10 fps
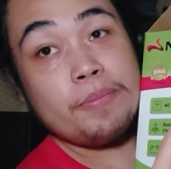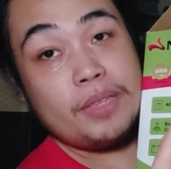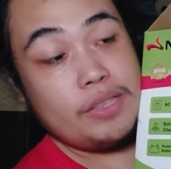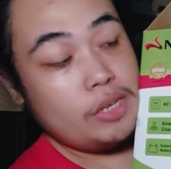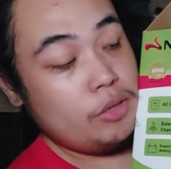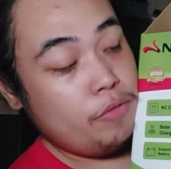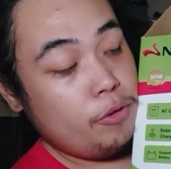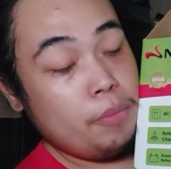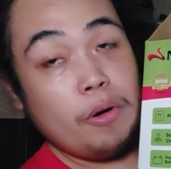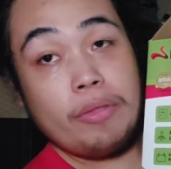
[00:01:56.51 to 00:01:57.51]
This is for
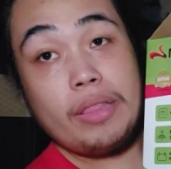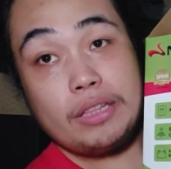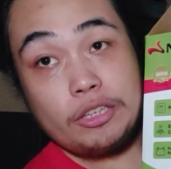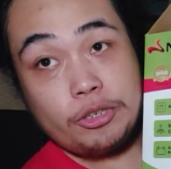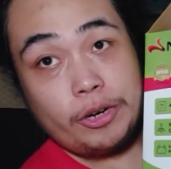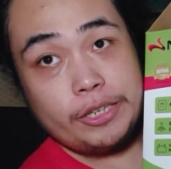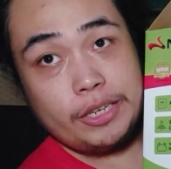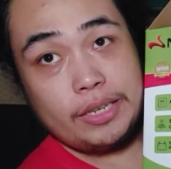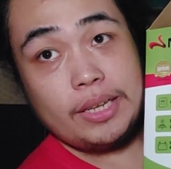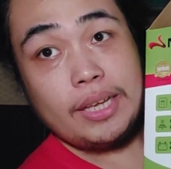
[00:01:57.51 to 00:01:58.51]
both the
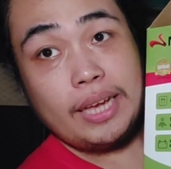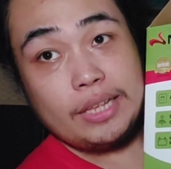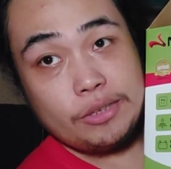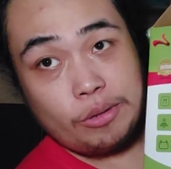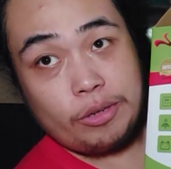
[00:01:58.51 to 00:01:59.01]
charging and solar